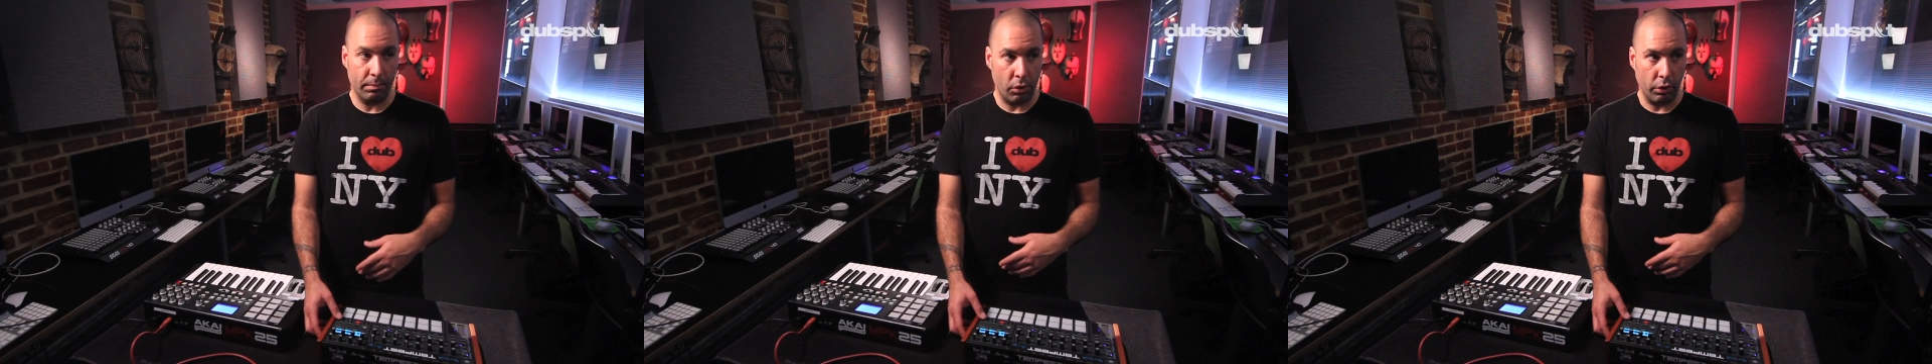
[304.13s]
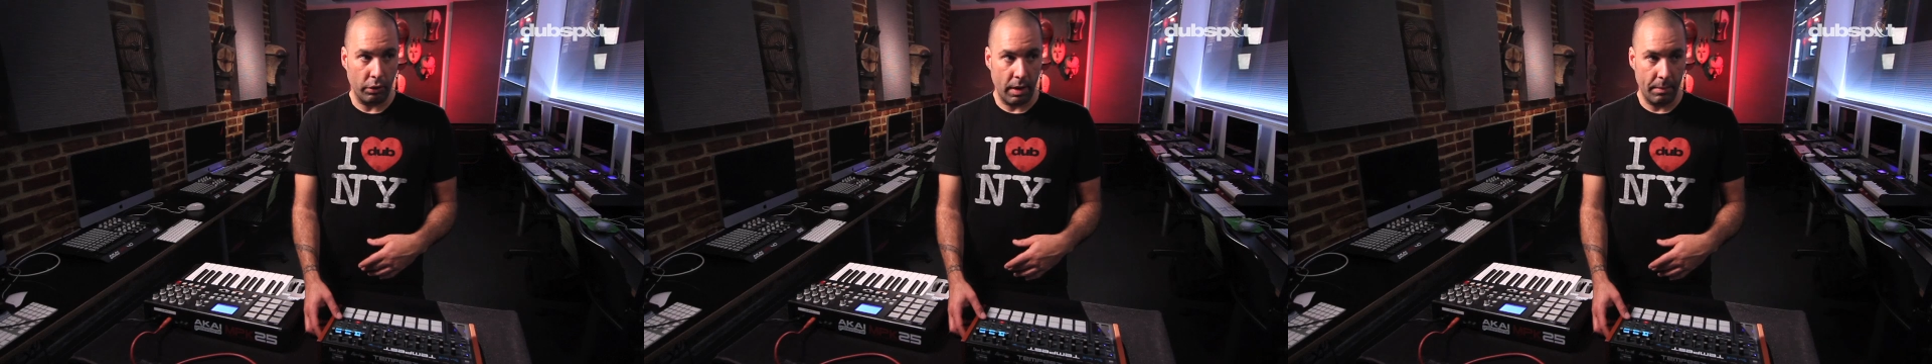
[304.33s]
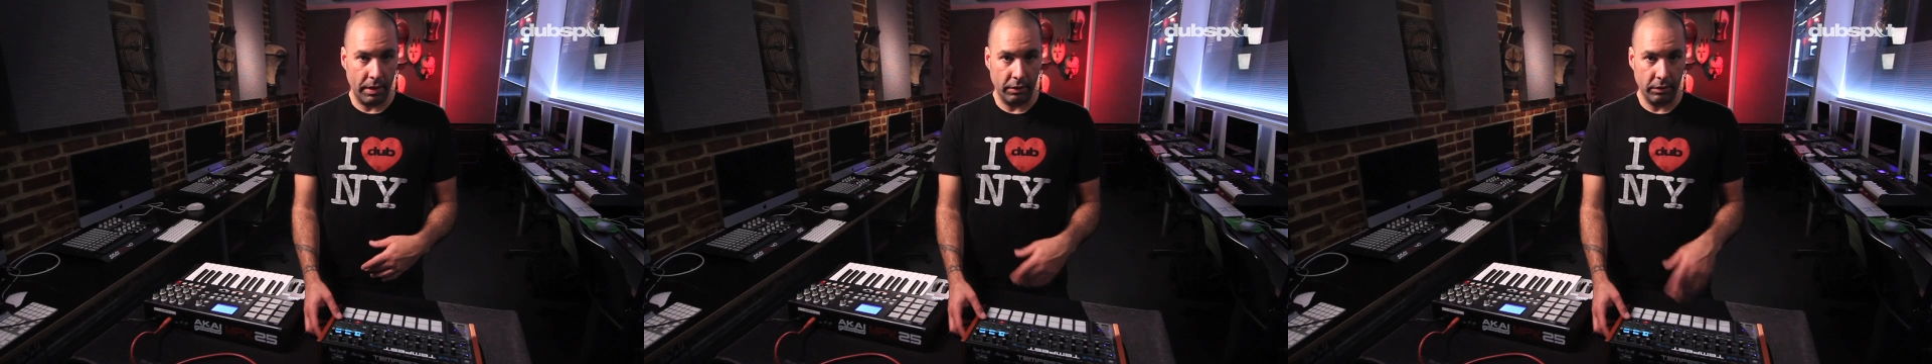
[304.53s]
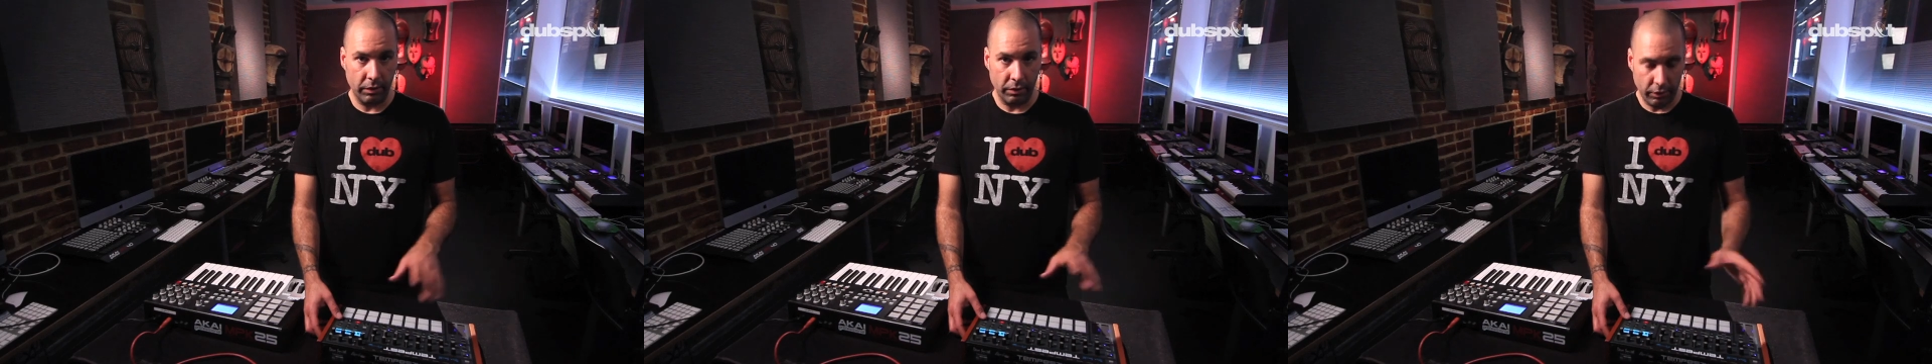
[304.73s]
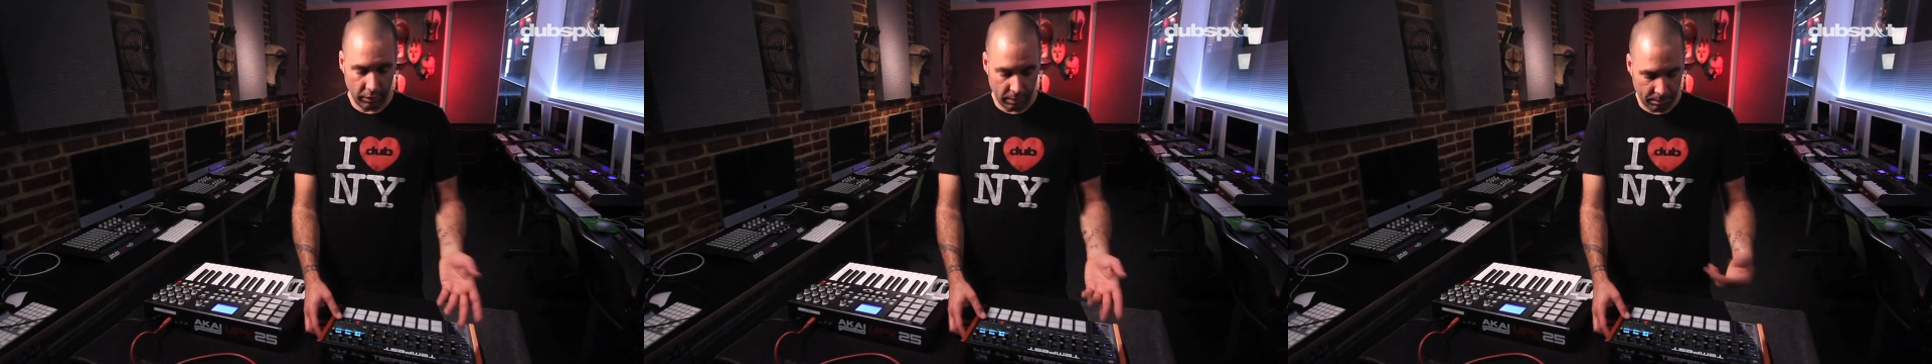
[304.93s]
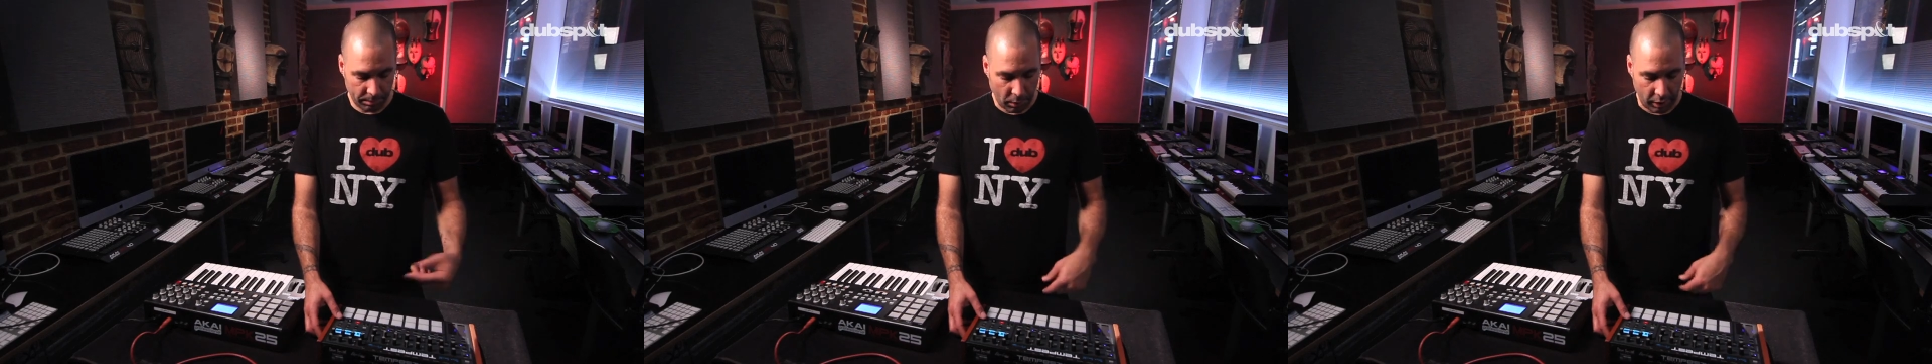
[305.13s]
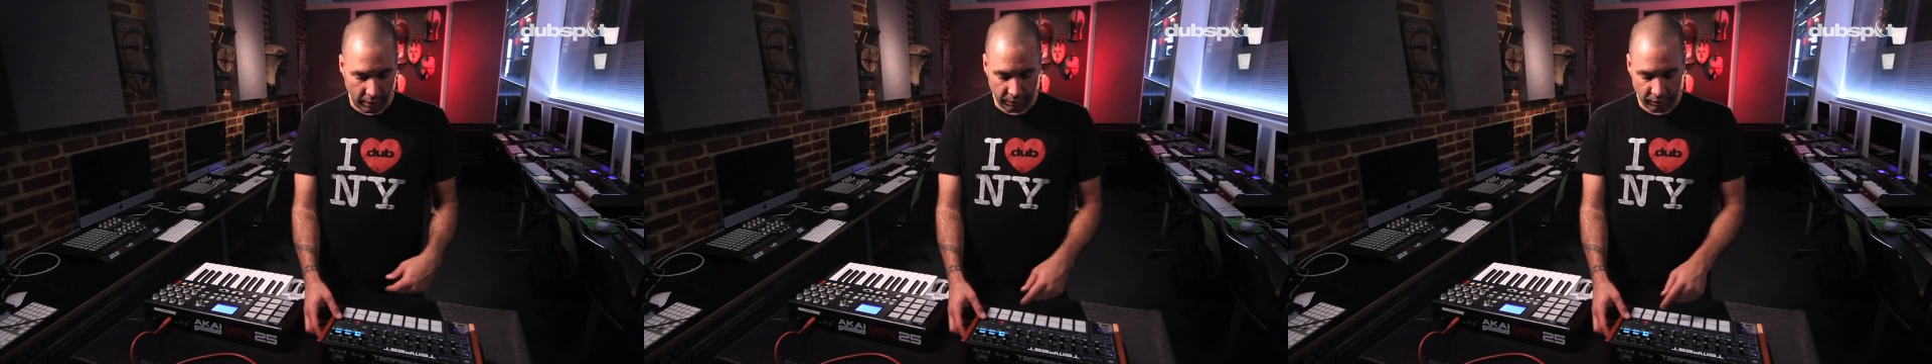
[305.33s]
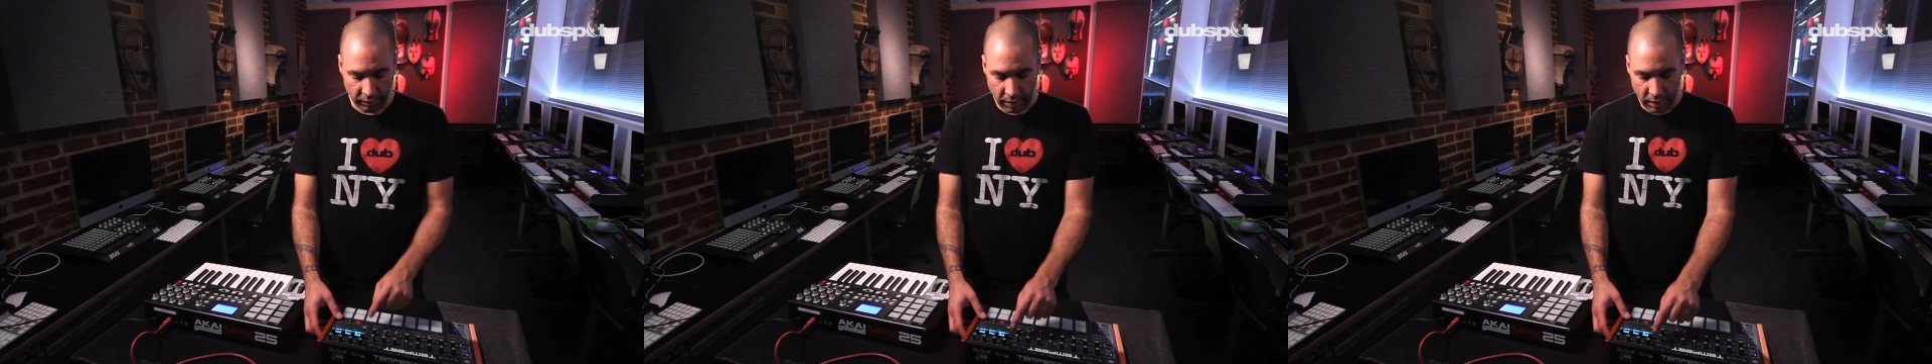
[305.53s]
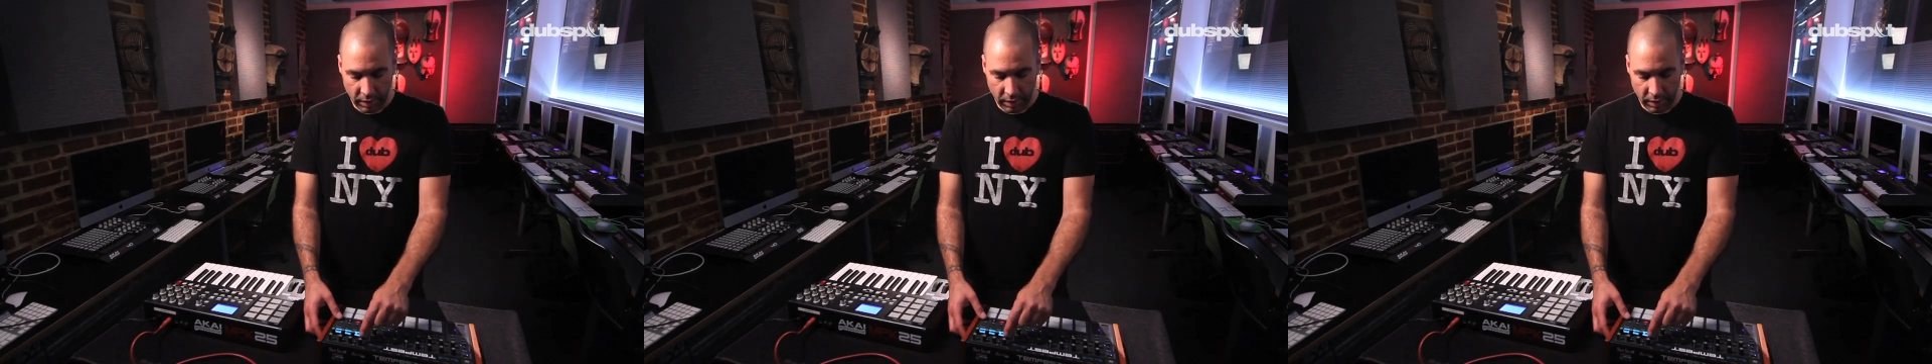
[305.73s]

programming some parts.